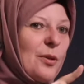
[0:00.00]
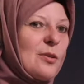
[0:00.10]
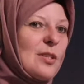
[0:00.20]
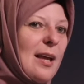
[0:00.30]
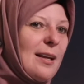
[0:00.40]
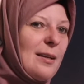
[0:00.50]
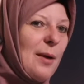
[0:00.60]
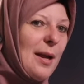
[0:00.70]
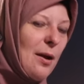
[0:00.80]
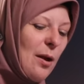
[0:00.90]
up on those
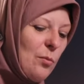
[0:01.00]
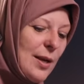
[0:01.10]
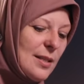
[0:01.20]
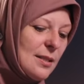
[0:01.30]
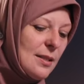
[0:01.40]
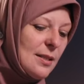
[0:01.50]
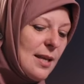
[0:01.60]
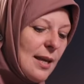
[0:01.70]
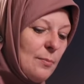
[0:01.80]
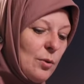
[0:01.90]
anyway. I, I went to the
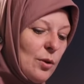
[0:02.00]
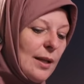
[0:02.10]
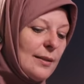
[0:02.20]
table,